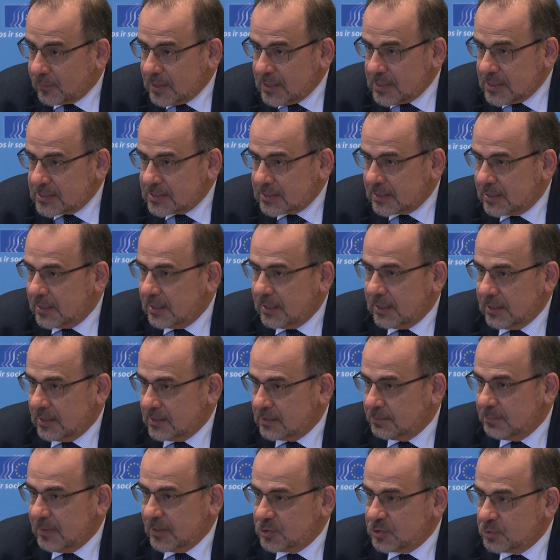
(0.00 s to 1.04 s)
risk
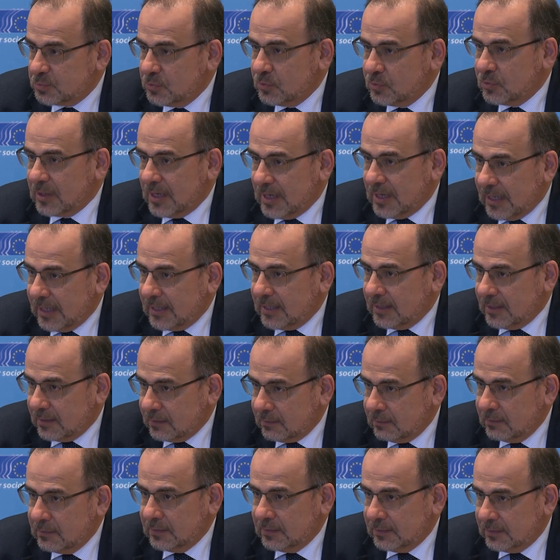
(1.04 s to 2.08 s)
is much more
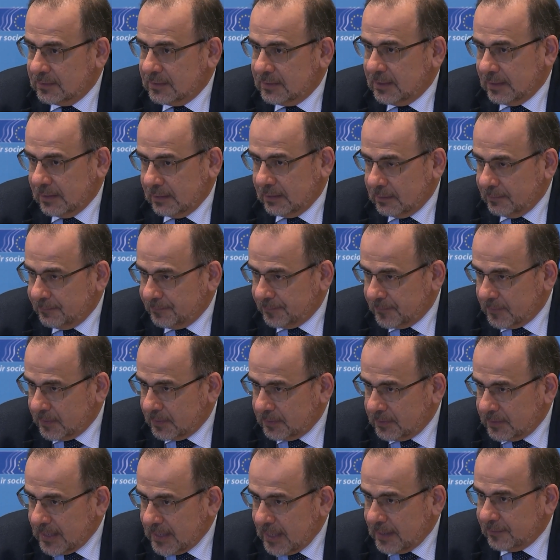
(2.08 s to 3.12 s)
higher than the,
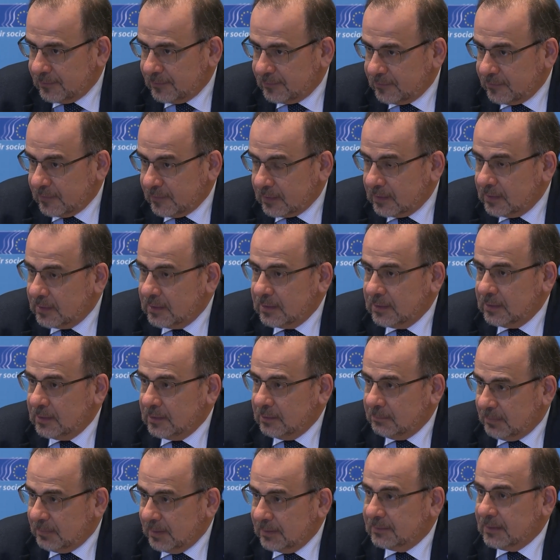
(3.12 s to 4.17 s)
the answer
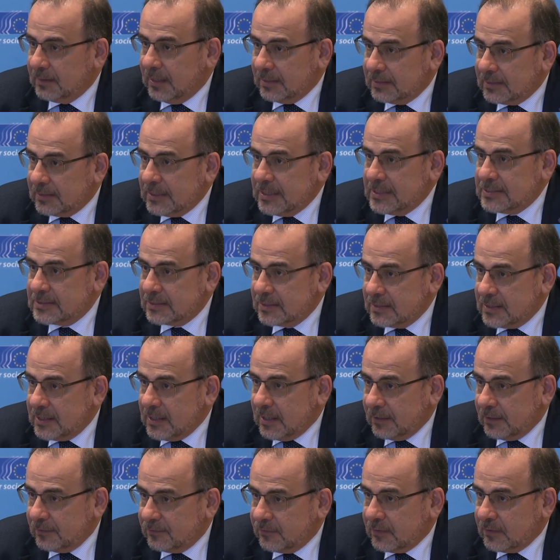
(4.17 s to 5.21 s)
but at least the
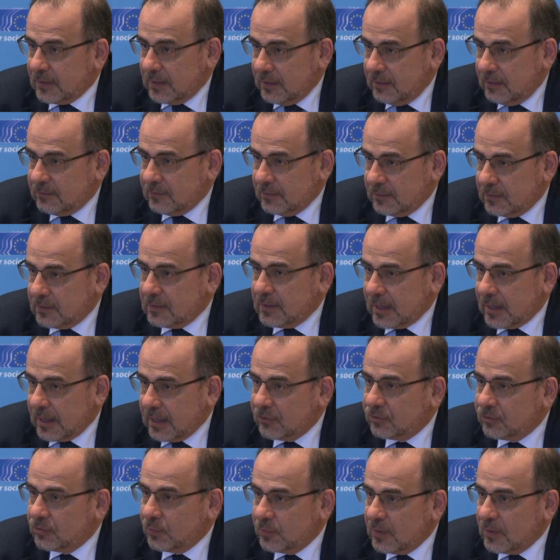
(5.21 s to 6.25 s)
answer is in the
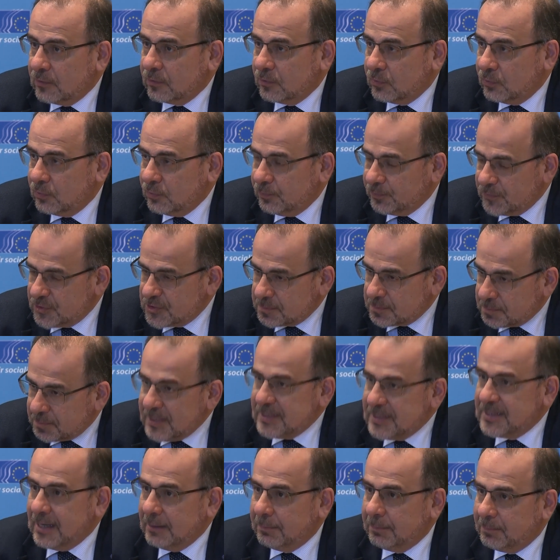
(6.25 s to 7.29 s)
direction. We have to
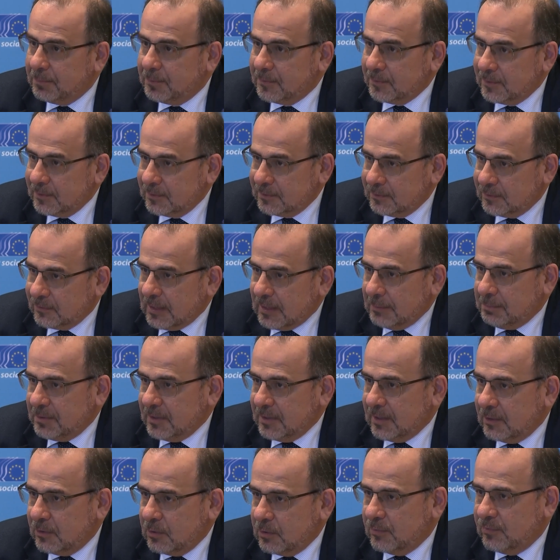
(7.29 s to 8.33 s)
speed up the
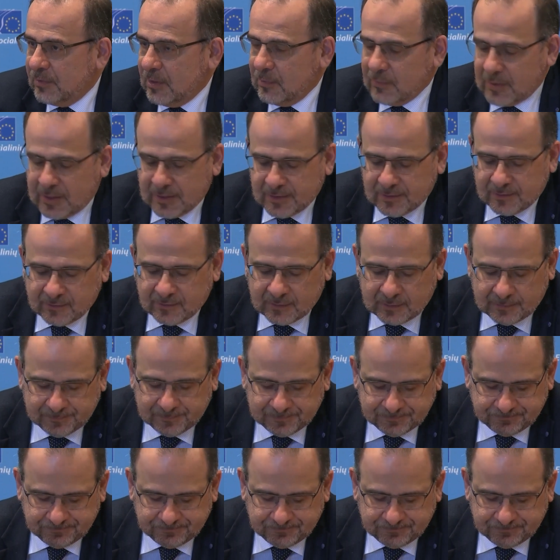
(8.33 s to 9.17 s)
rapidity of our answer.